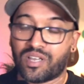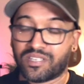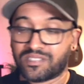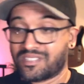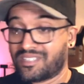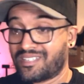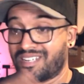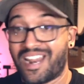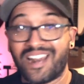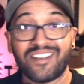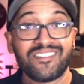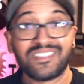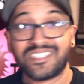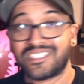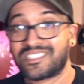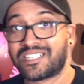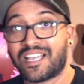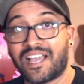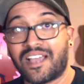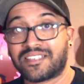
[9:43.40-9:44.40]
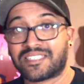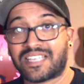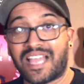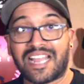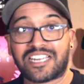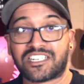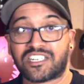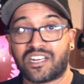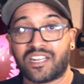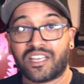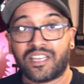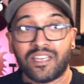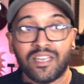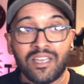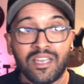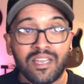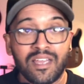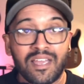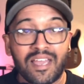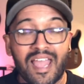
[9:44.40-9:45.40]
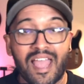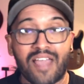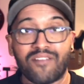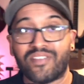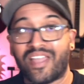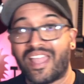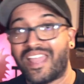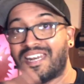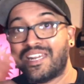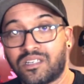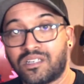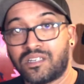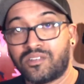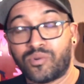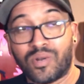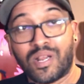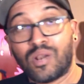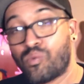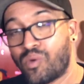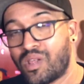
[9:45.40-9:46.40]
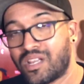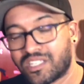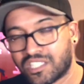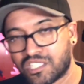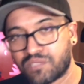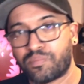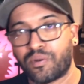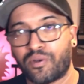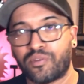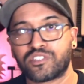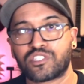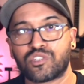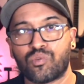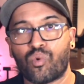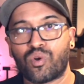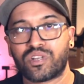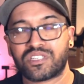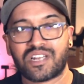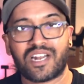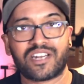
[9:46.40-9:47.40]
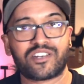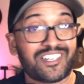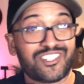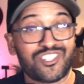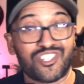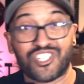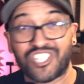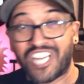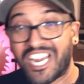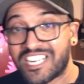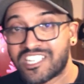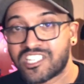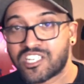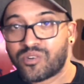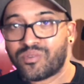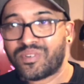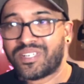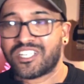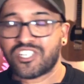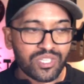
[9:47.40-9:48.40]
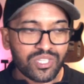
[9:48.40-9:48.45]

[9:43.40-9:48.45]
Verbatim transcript: said none of these guys actually have any real world experience of what it's like to, to change careers.